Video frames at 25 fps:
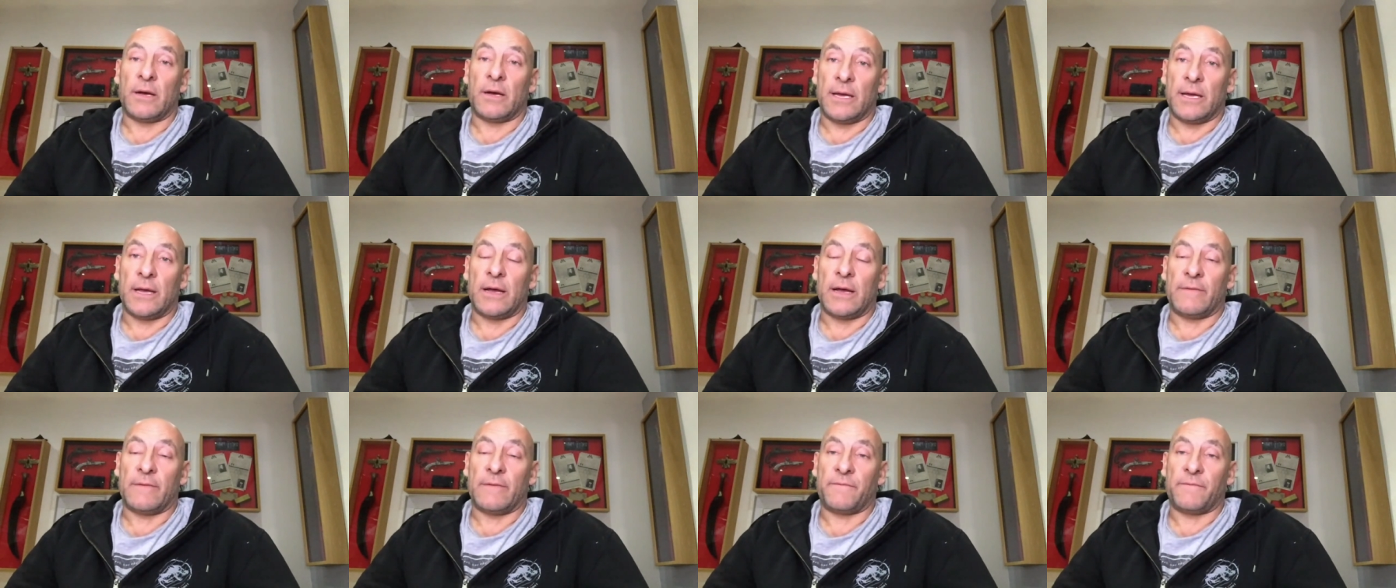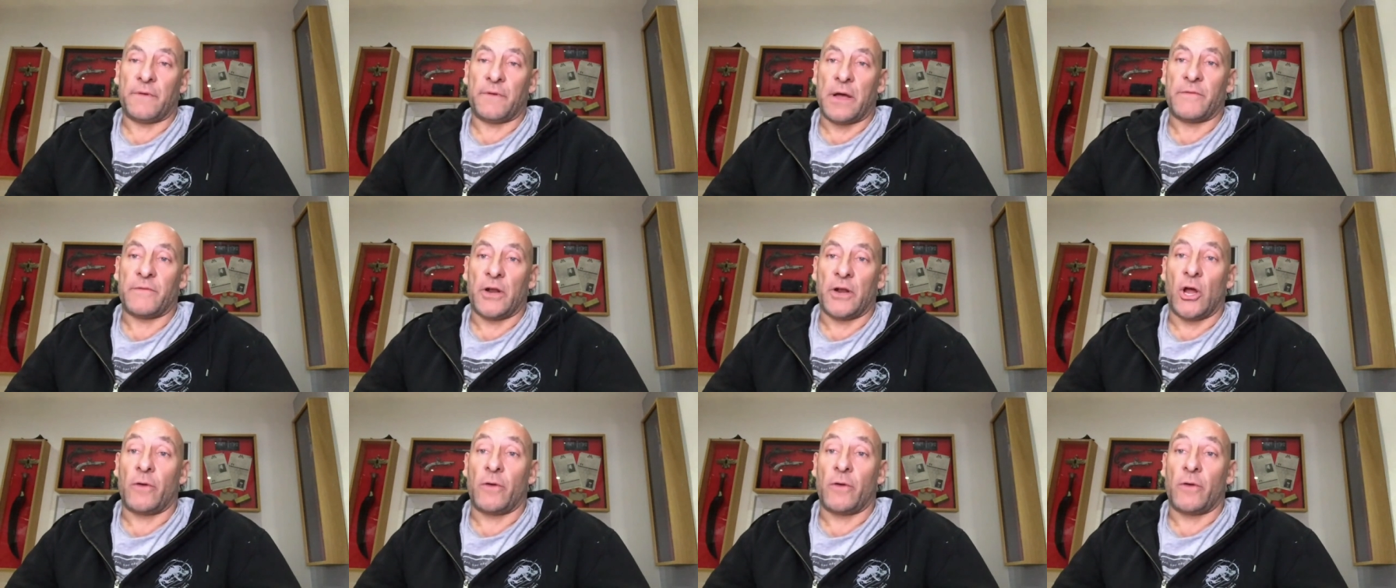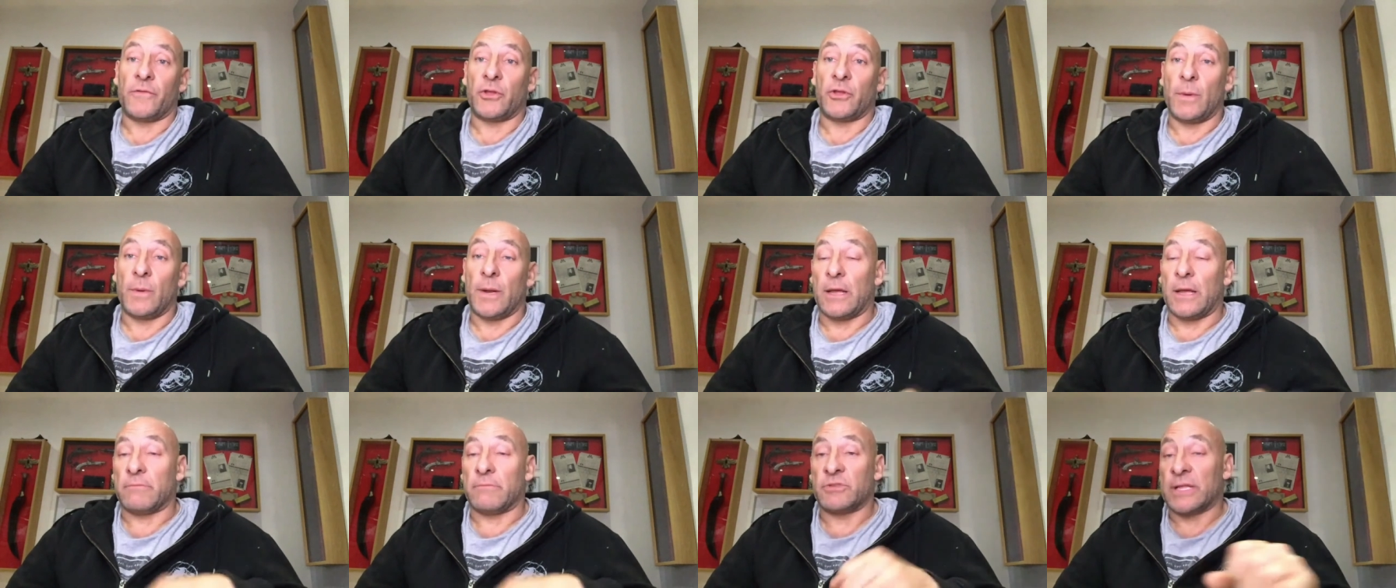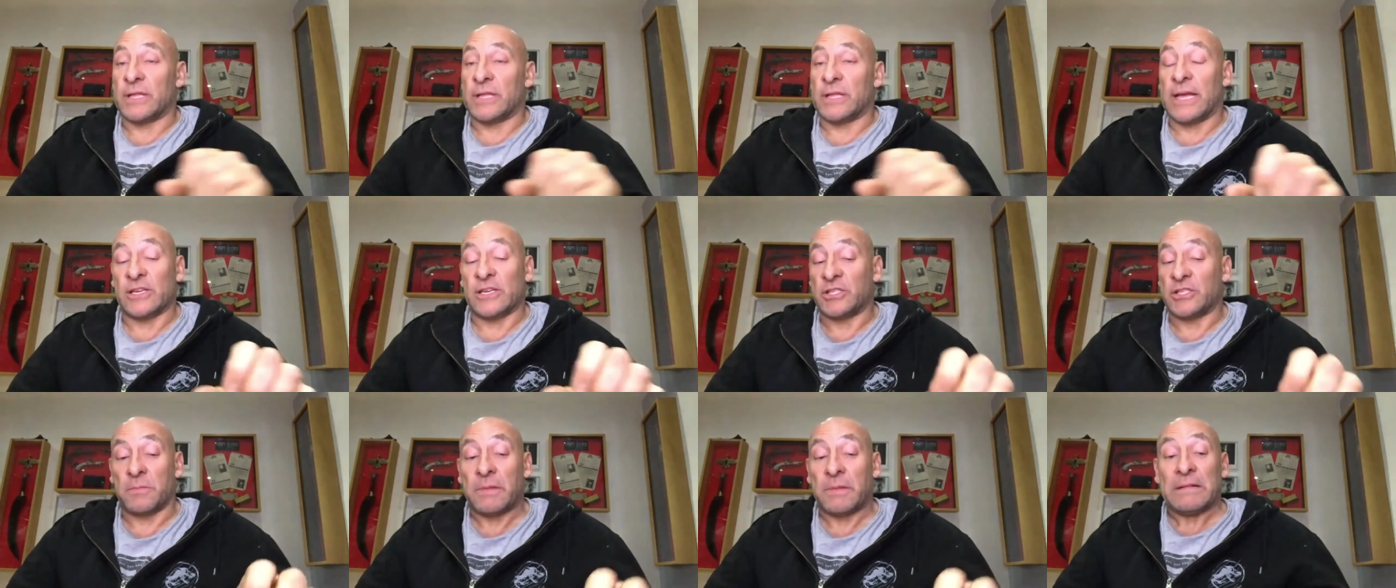I have a laugh doing it. So
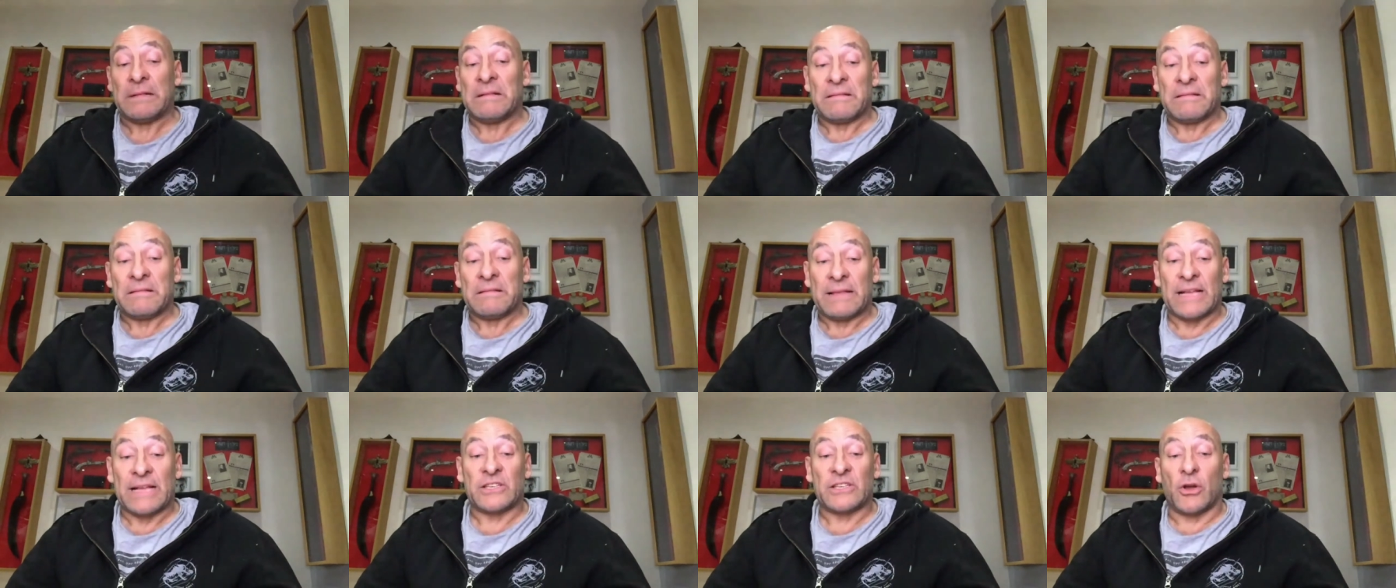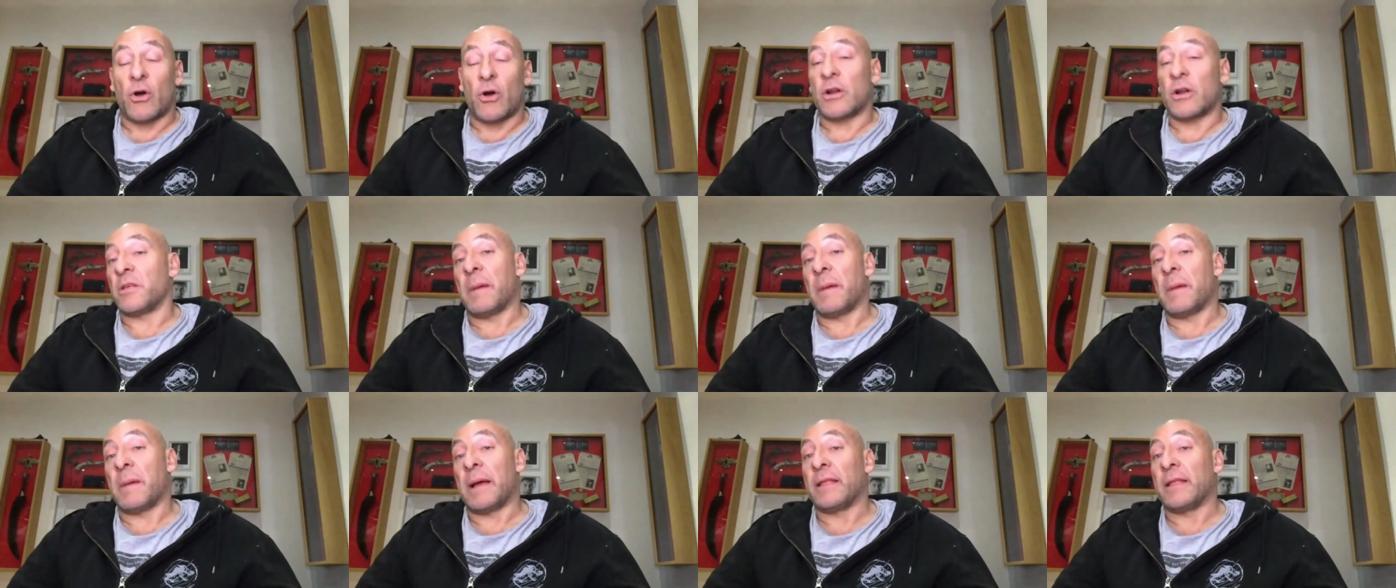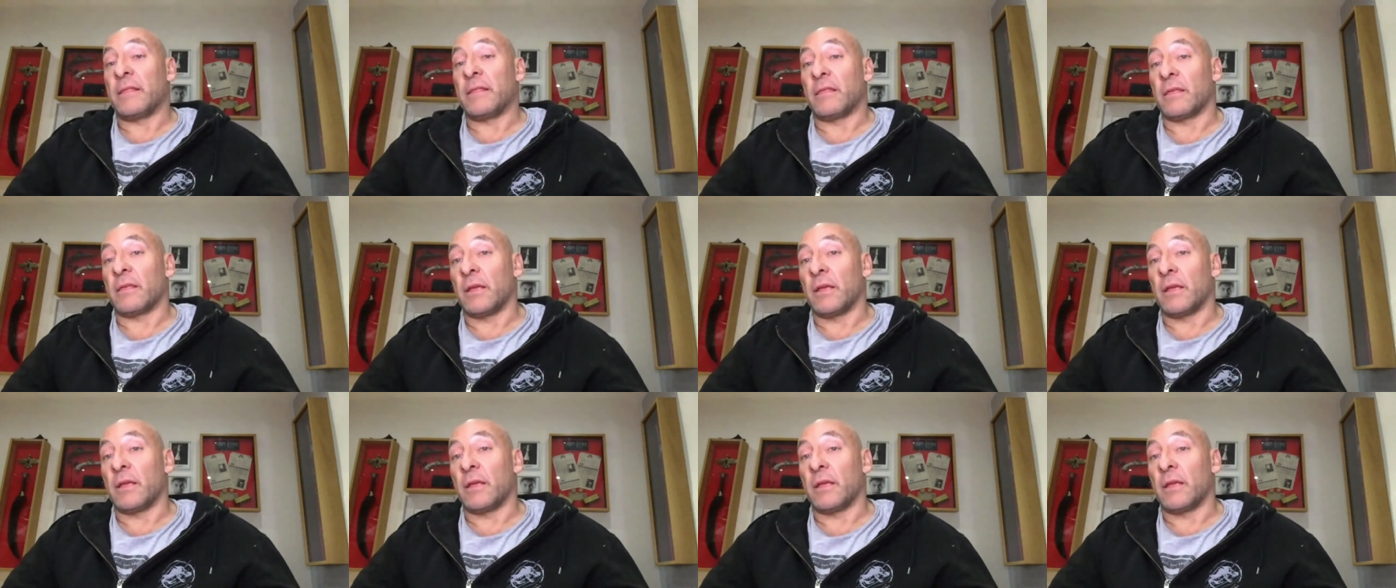that's kind of the main